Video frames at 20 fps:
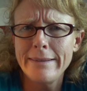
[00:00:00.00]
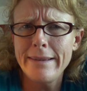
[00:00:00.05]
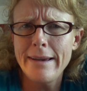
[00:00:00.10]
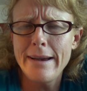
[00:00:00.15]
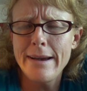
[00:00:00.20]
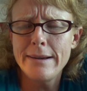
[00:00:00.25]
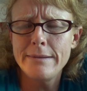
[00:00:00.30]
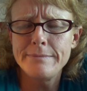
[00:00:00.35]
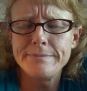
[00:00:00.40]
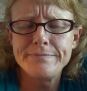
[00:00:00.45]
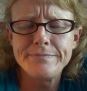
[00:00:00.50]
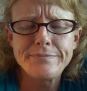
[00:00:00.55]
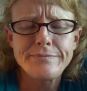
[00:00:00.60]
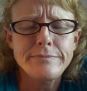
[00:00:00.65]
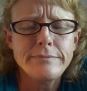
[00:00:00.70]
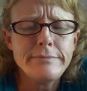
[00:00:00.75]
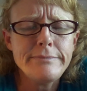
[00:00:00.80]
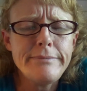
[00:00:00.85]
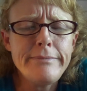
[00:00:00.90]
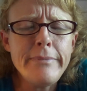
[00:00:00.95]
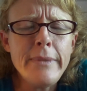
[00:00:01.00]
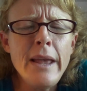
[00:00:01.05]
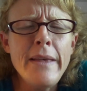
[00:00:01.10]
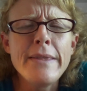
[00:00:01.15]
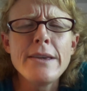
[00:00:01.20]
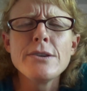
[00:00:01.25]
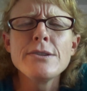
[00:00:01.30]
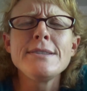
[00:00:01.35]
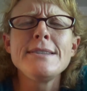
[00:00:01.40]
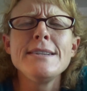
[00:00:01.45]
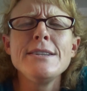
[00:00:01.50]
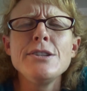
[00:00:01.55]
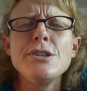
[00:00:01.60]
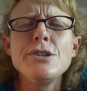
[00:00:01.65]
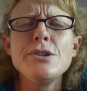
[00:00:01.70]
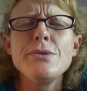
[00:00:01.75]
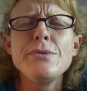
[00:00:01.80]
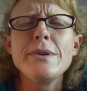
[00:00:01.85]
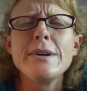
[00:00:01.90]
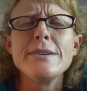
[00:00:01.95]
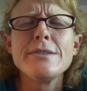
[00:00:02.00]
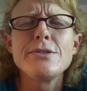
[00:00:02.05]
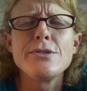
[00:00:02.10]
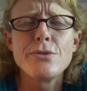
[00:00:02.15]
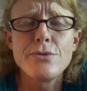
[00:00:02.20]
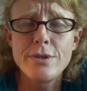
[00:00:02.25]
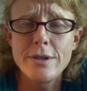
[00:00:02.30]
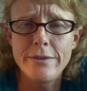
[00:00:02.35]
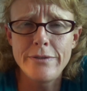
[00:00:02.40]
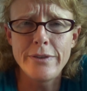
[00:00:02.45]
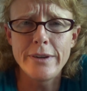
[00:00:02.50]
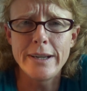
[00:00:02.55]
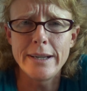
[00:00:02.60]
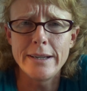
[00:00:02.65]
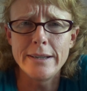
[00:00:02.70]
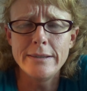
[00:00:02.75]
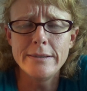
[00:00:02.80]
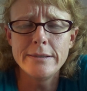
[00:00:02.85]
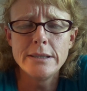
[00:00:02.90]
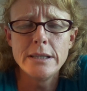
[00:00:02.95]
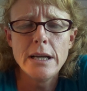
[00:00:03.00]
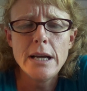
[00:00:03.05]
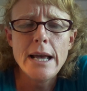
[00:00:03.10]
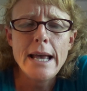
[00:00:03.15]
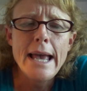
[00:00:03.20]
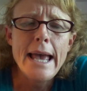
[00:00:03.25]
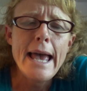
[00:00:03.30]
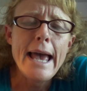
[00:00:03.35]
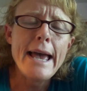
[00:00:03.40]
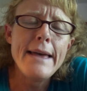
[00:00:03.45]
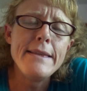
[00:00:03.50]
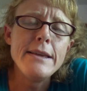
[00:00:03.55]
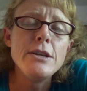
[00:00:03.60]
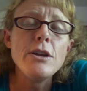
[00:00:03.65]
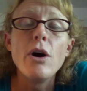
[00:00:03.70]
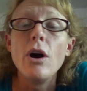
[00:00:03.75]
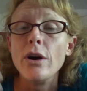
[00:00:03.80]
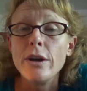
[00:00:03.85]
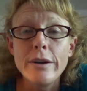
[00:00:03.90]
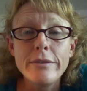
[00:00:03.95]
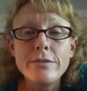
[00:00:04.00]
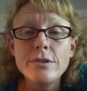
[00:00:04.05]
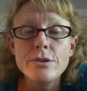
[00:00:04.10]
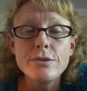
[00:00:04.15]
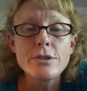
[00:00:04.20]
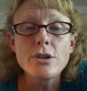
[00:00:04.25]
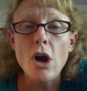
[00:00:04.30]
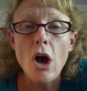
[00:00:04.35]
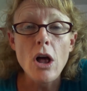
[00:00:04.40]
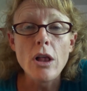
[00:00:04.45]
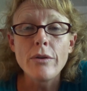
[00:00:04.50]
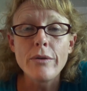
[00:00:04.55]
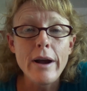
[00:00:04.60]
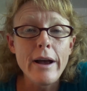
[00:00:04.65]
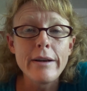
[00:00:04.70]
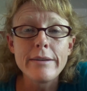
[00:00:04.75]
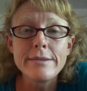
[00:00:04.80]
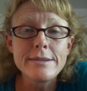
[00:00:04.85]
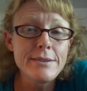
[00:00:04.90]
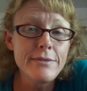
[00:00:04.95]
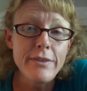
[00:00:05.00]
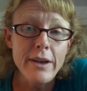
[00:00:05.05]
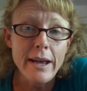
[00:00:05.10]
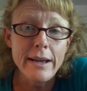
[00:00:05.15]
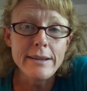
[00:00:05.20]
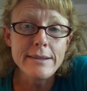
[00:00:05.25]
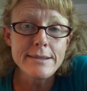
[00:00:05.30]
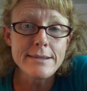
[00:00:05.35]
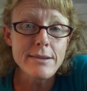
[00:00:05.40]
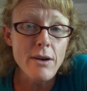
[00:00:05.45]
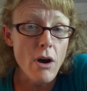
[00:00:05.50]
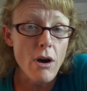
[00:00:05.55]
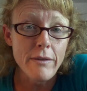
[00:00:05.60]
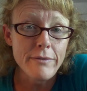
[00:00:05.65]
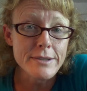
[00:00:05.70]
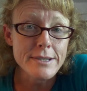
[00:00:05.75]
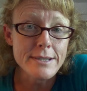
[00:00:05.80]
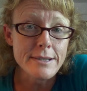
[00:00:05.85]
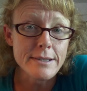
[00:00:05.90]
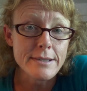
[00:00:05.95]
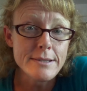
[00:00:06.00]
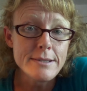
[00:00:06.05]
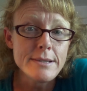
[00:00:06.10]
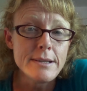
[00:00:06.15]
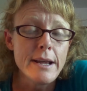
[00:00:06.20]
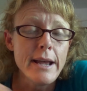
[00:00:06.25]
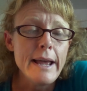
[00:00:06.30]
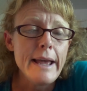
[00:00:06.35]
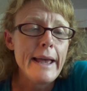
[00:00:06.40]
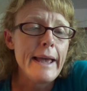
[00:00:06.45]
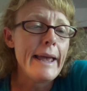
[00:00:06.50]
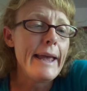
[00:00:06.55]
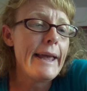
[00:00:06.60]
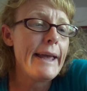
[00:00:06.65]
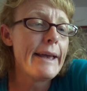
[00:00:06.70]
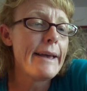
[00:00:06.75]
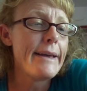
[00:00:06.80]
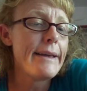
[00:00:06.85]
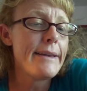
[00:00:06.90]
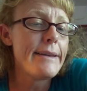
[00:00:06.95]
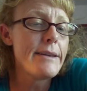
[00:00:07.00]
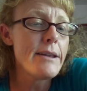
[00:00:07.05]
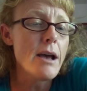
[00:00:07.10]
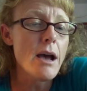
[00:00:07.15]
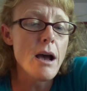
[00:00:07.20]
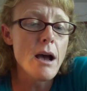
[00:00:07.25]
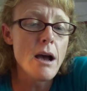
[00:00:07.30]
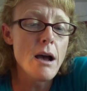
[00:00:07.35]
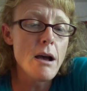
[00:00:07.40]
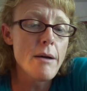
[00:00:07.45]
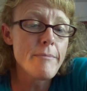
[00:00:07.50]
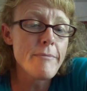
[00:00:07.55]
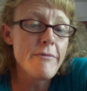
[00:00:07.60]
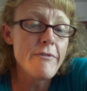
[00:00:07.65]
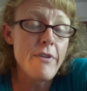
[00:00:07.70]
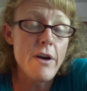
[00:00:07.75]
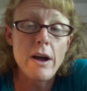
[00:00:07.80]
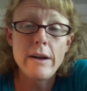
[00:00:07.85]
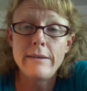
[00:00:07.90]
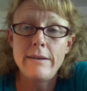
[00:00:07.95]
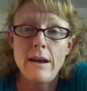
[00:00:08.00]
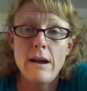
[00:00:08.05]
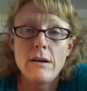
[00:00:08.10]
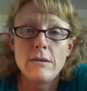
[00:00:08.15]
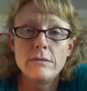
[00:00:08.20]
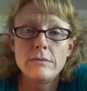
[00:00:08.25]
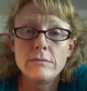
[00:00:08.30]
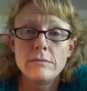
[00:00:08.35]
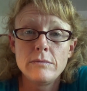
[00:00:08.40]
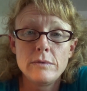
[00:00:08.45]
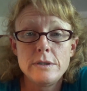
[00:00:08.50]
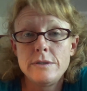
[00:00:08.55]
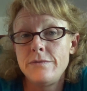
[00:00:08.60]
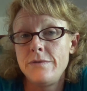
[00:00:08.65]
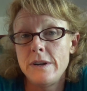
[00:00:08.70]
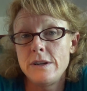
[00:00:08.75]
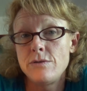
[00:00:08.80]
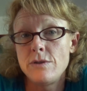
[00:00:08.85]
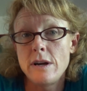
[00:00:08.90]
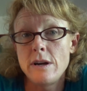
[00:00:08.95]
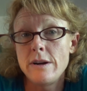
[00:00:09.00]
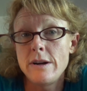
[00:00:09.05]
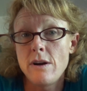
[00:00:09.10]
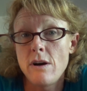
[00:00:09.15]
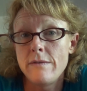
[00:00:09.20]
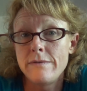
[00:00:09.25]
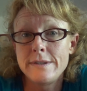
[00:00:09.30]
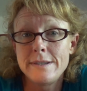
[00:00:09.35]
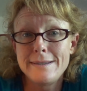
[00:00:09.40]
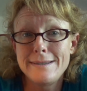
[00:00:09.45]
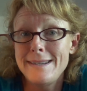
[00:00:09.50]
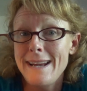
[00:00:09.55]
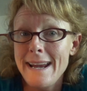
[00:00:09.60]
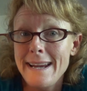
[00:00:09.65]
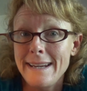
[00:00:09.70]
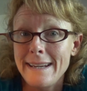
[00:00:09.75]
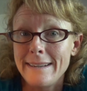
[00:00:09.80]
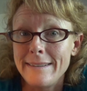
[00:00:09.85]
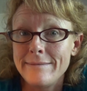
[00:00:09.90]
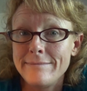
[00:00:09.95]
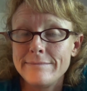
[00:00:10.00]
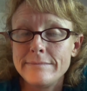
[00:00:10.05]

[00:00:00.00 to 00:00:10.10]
that. They'll send you a certificate, and then all you have to do is call around to vets' offices and find out which veterinarian offices take it.